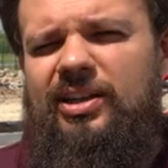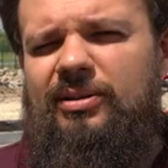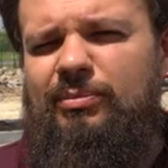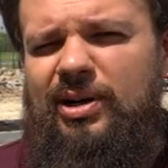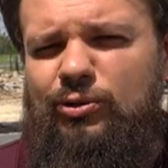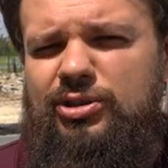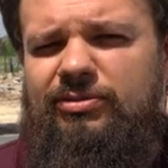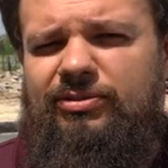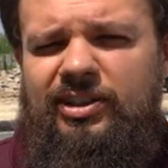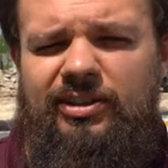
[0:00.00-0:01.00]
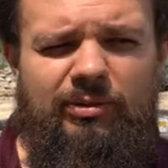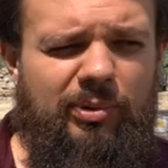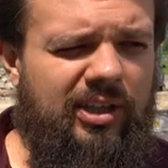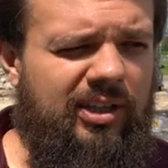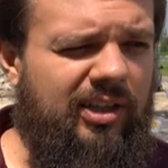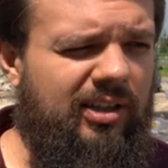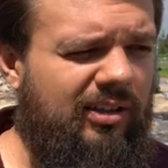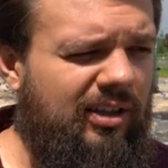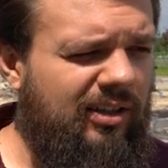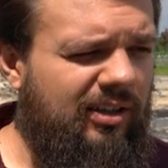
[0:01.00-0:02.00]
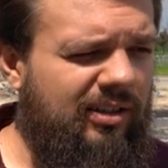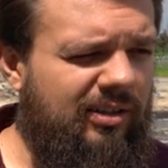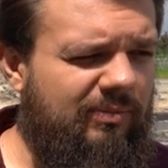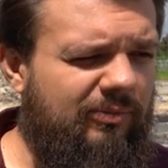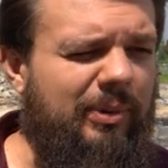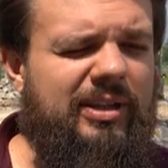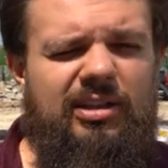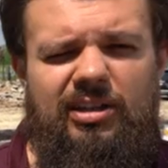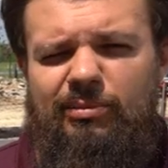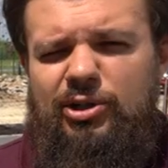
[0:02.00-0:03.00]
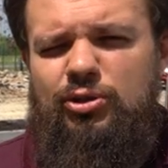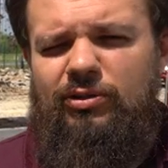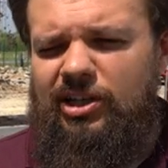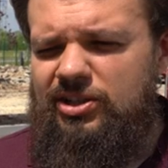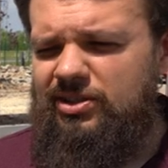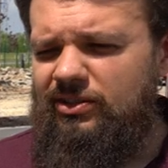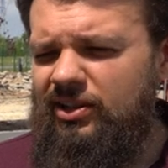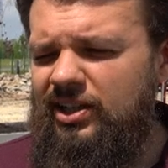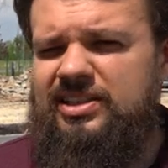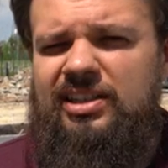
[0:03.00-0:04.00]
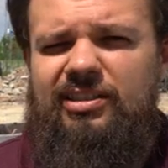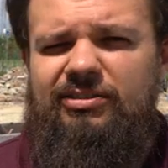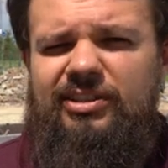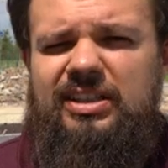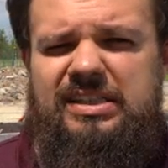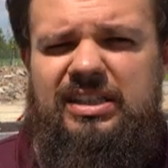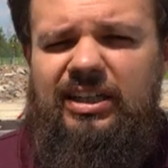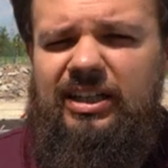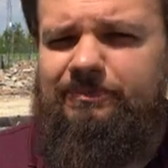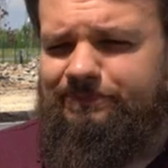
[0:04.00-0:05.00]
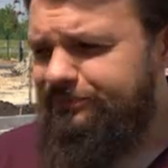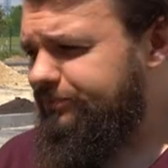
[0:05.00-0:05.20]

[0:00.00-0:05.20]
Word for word: before the onset of frost, and a large amount of precipitation in the form of snow.